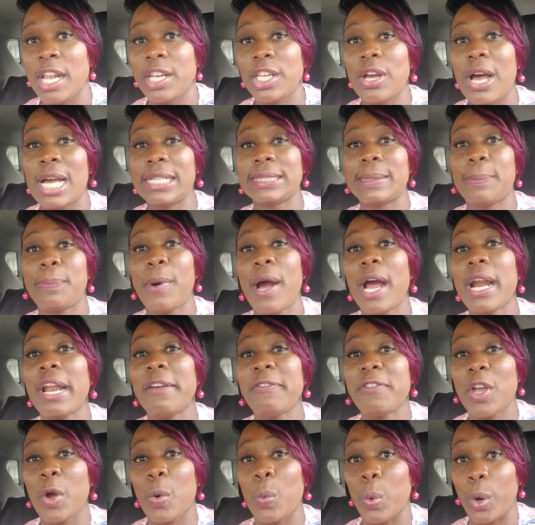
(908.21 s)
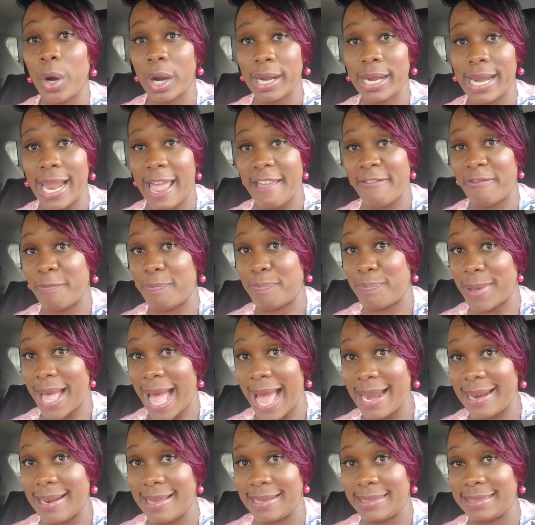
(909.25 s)
Now, as a part of your work life
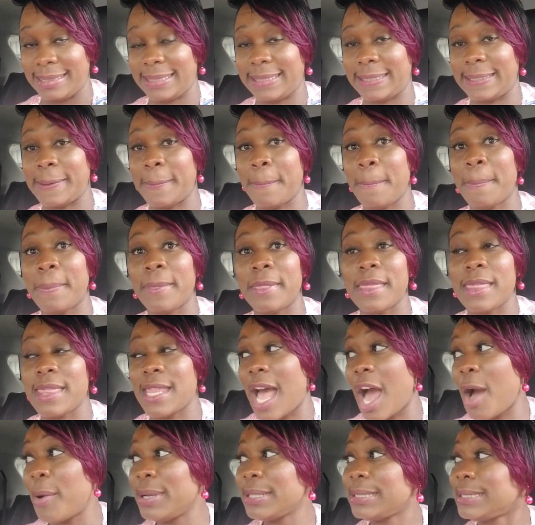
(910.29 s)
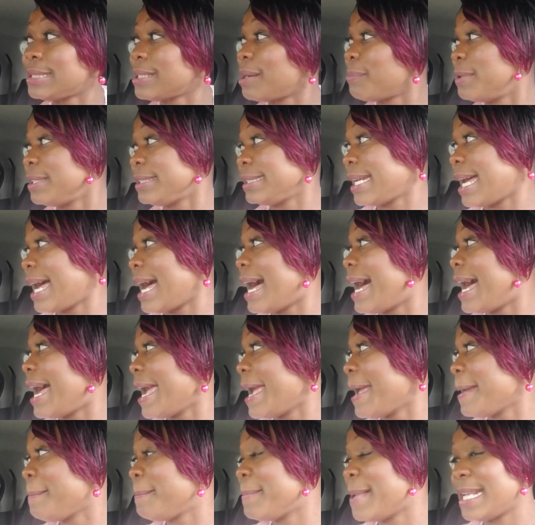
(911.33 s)
balance, now it's
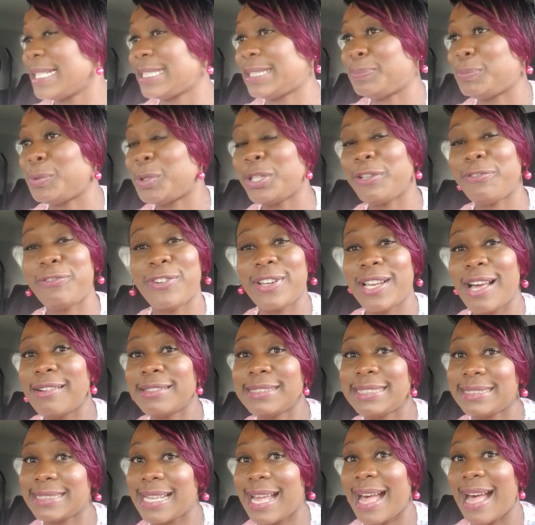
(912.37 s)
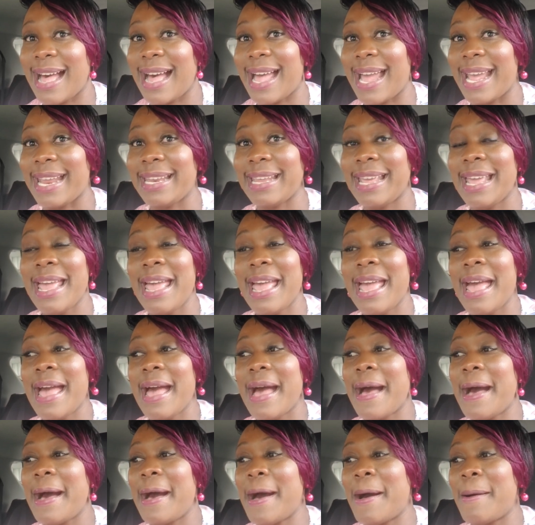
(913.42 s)
summertime, it's beautiful outside.
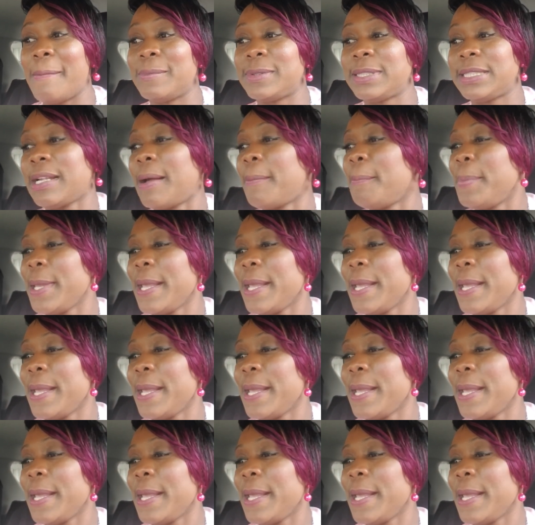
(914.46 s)
Um, some